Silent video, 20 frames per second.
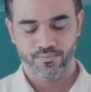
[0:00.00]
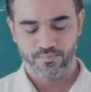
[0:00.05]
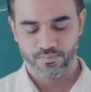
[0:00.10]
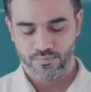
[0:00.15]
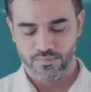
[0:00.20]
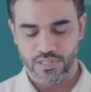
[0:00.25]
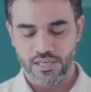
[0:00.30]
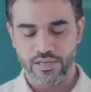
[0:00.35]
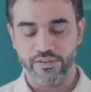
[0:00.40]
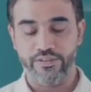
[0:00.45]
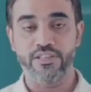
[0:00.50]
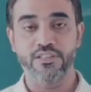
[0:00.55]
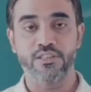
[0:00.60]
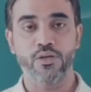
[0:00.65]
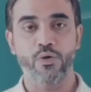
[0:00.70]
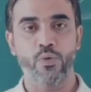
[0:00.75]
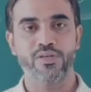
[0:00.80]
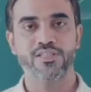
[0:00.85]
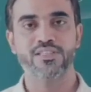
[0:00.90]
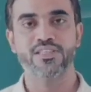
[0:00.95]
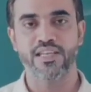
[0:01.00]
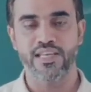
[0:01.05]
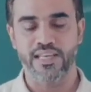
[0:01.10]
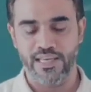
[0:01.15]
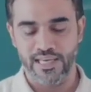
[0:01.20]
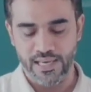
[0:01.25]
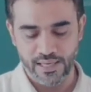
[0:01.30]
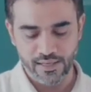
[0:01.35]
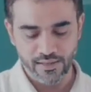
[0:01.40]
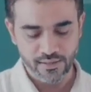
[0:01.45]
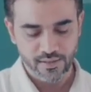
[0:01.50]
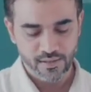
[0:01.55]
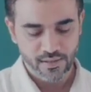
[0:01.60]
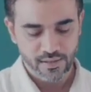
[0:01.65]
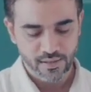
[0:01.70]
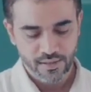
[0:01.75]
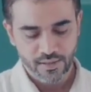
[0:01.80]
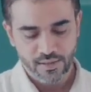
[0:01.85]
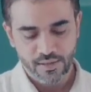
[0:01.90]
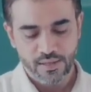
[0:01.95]
I'll read the question again.
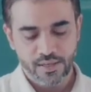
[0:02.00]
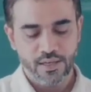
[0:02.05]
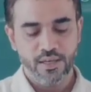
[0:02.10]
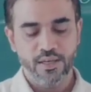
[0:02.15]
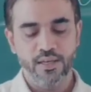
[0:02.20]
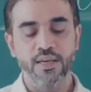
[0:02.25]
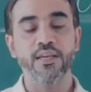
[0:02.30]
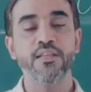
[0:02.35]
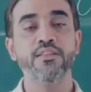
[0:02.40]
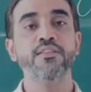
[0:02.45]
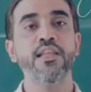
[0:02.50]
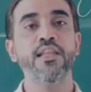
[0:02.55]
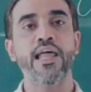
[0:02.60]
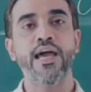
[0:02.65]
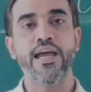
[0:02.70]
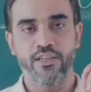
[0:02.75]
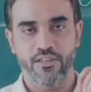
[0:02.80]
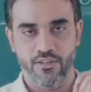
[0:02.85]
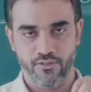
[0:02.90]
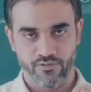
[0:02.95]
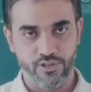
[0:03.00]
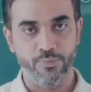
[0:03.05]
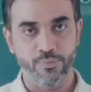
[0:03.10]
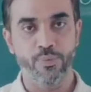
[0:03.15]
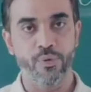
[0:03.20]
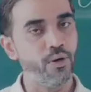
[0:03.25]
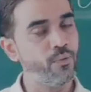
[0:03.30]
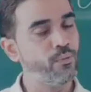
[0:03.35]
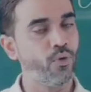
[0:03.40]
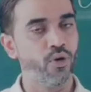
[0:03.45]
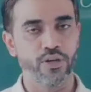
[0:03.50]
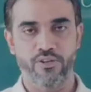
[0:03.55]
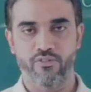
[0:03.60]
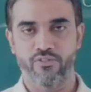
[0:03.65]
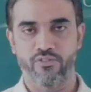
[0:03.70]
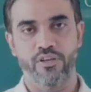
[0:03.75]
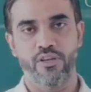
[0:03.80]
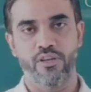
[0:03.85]
In the light of the poem, whatever you